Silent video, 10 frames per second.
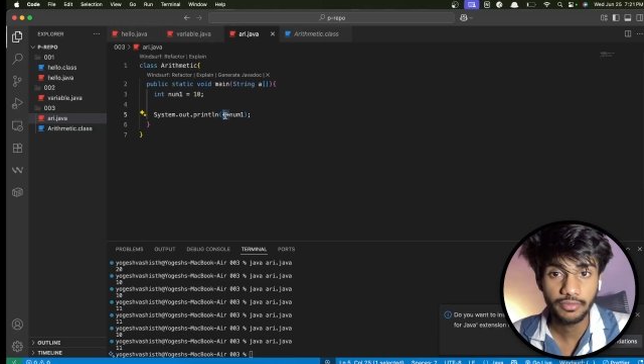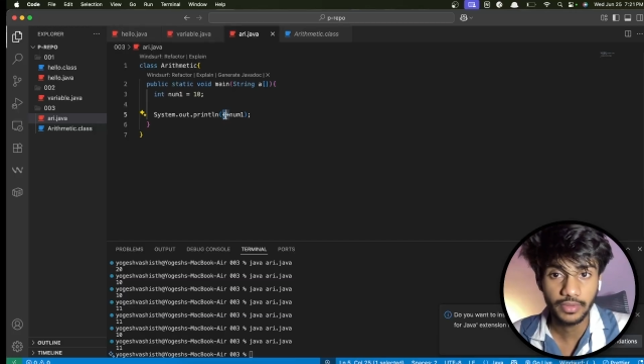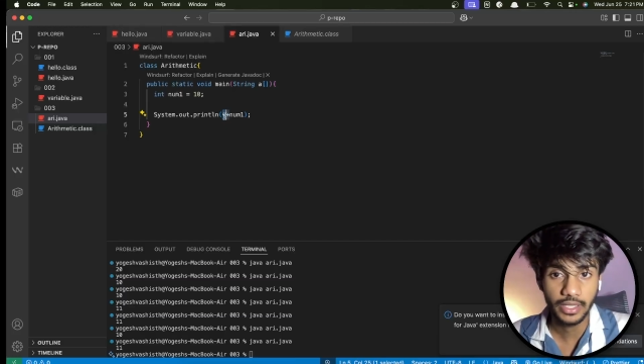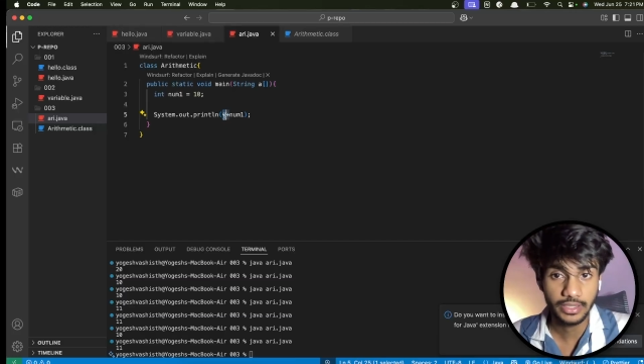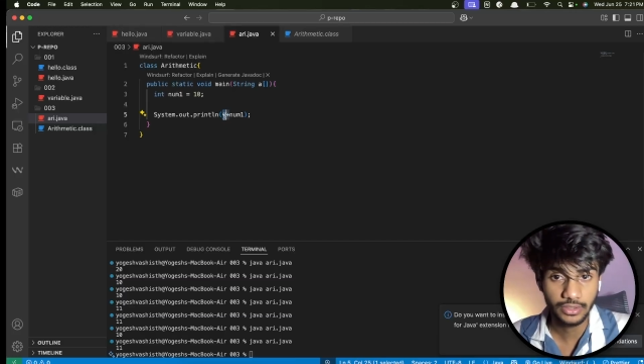
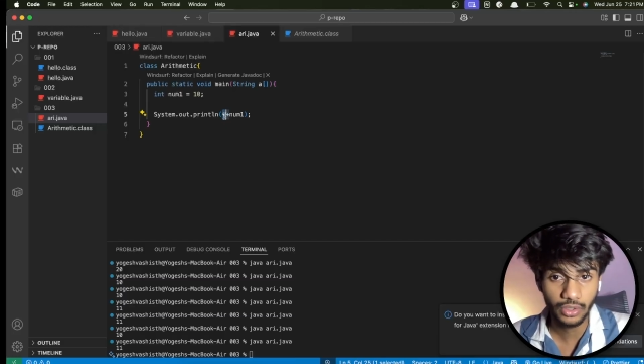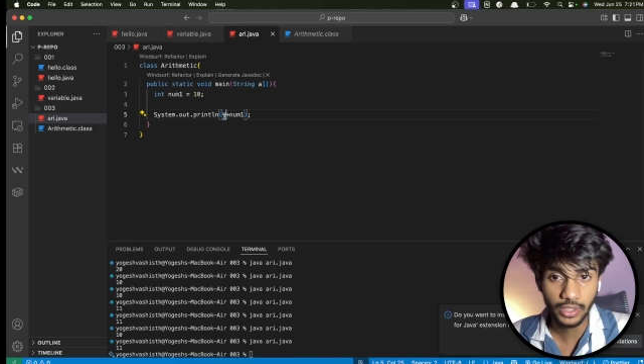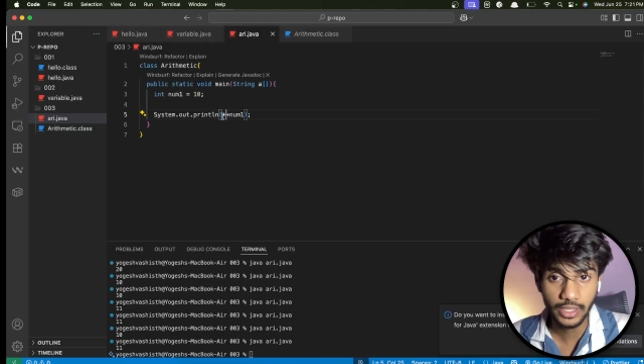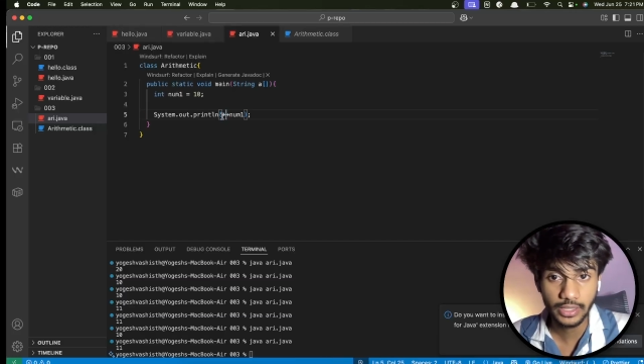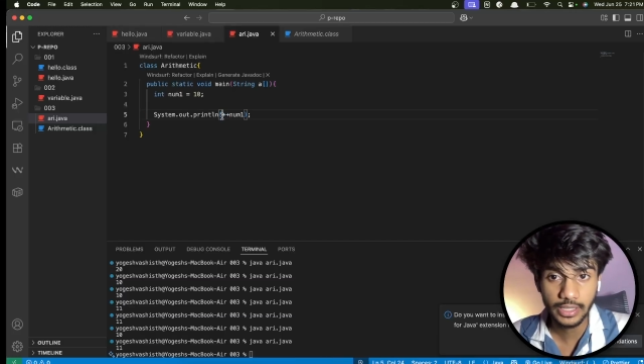It saw
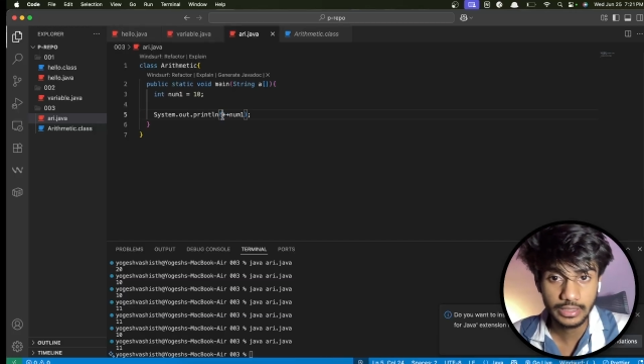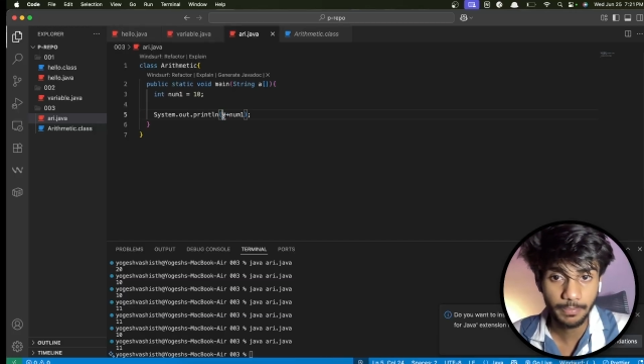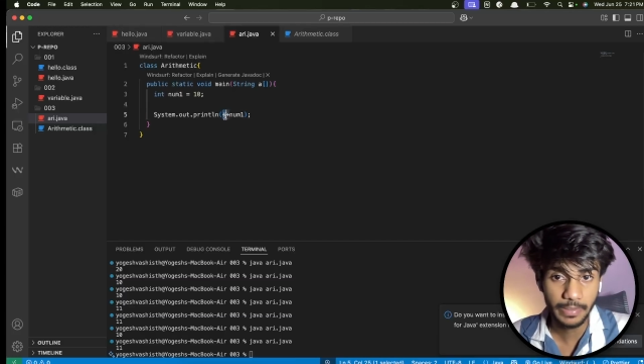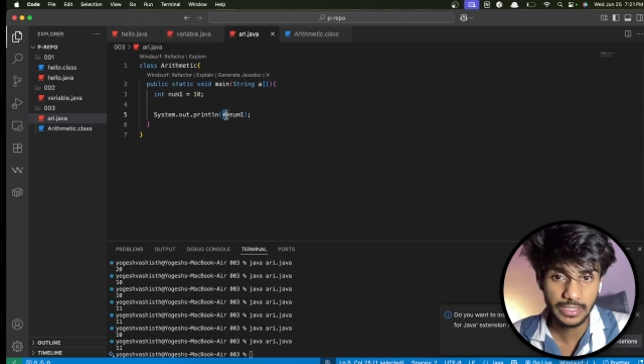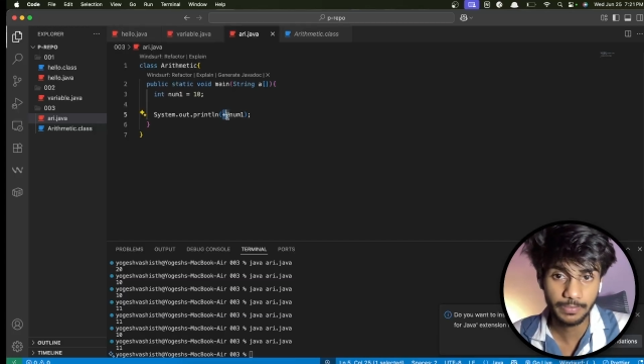here there is a
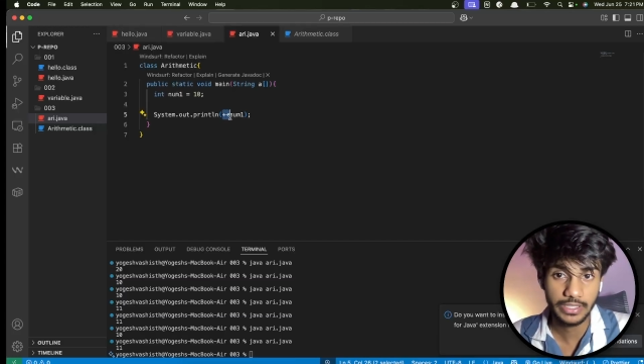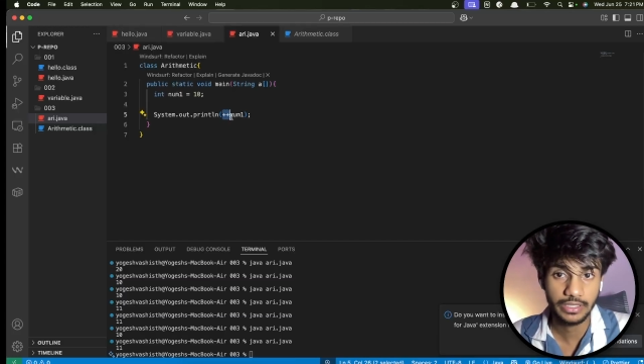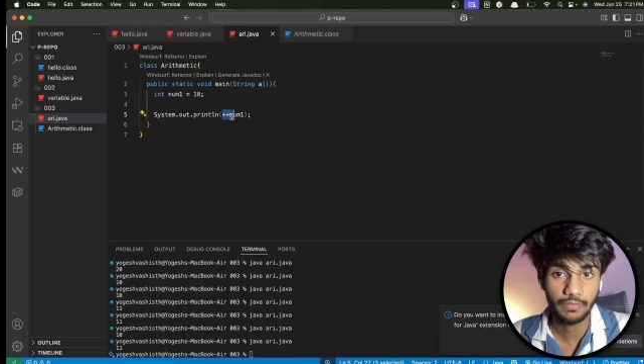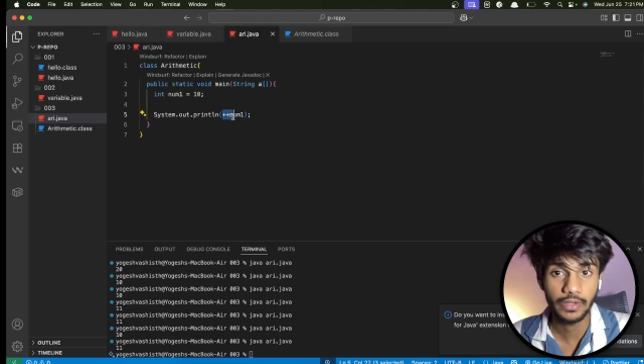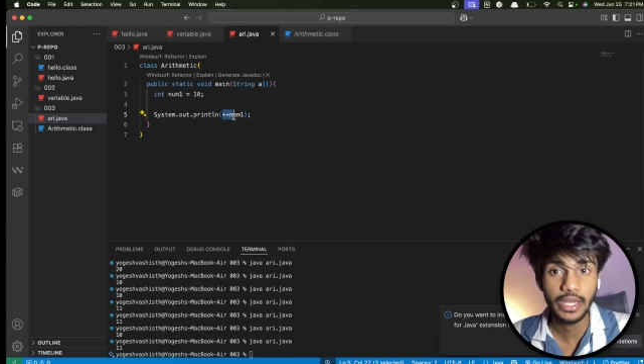plus
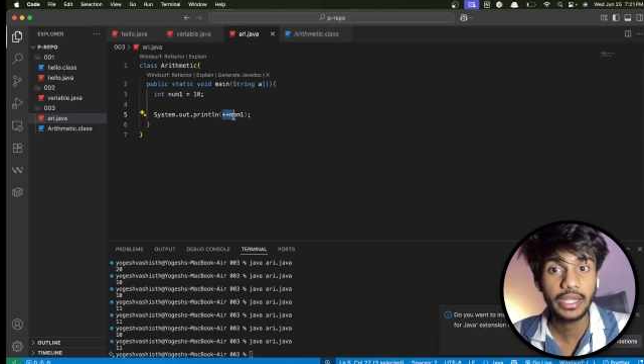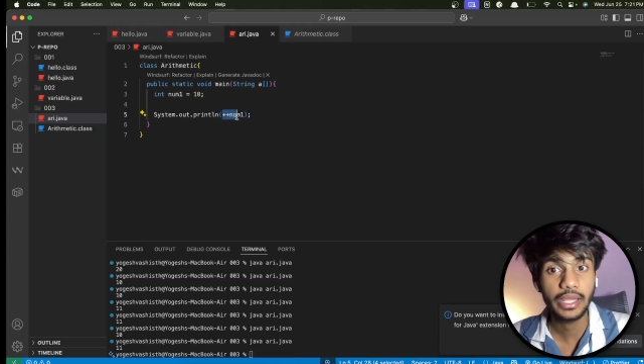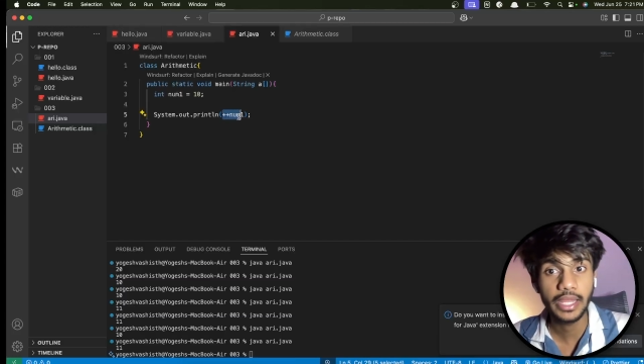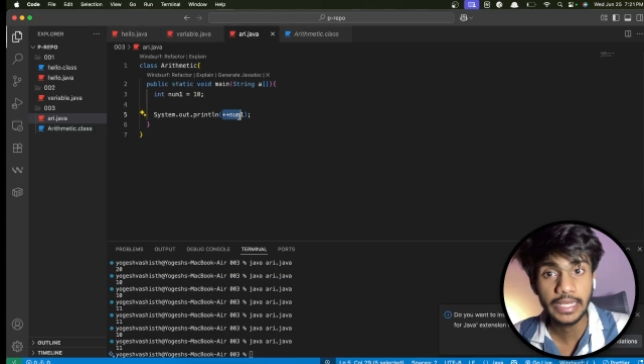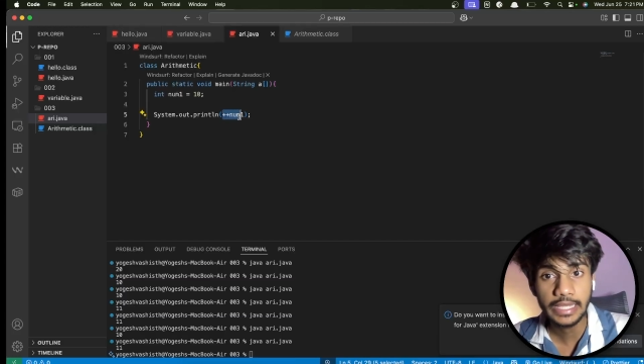number, it
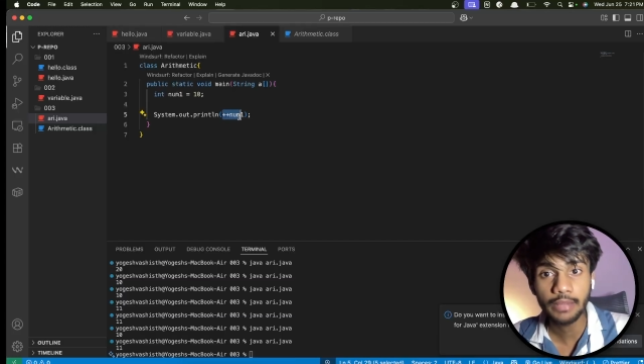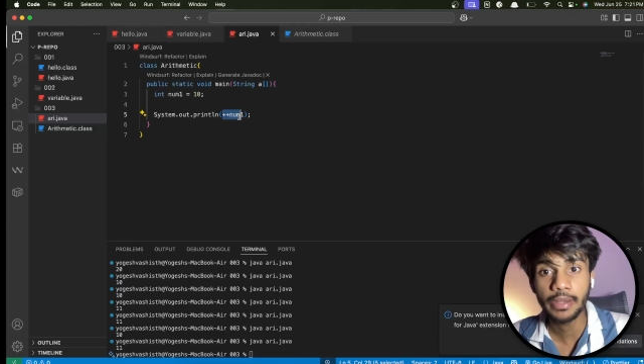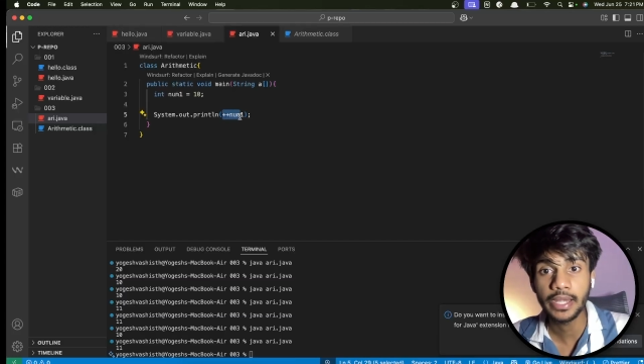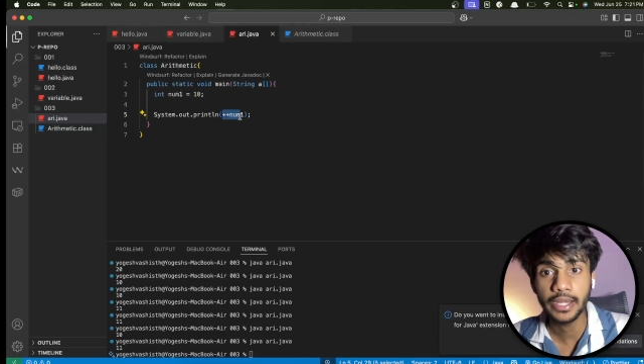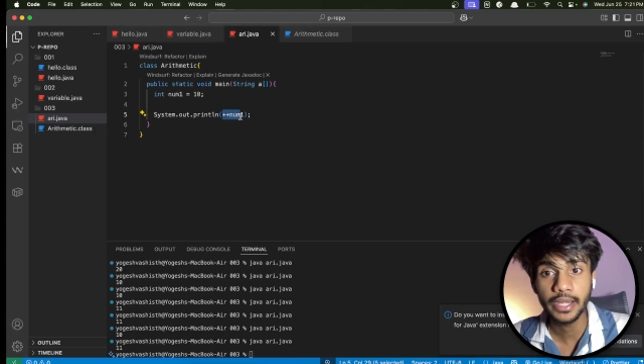
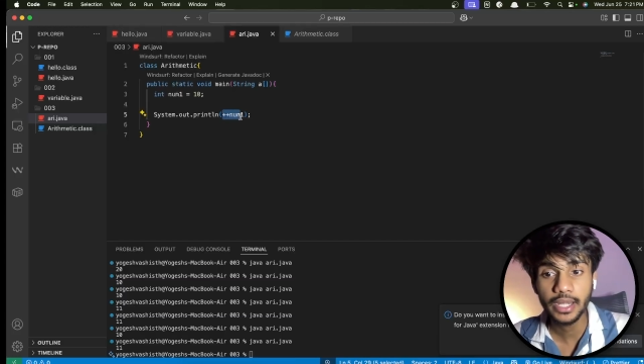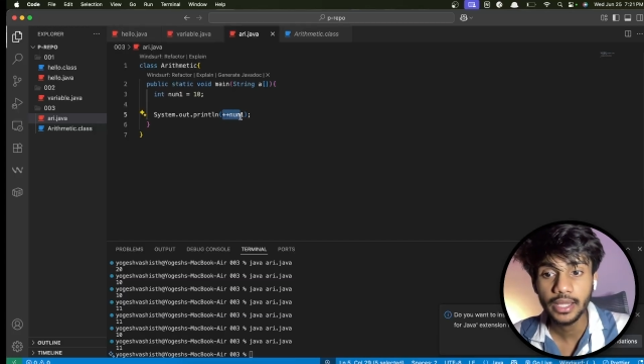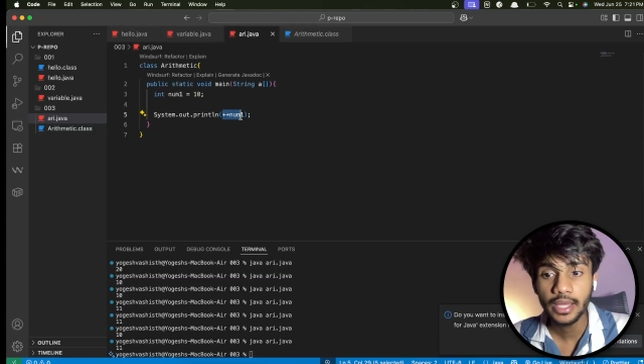incremented it,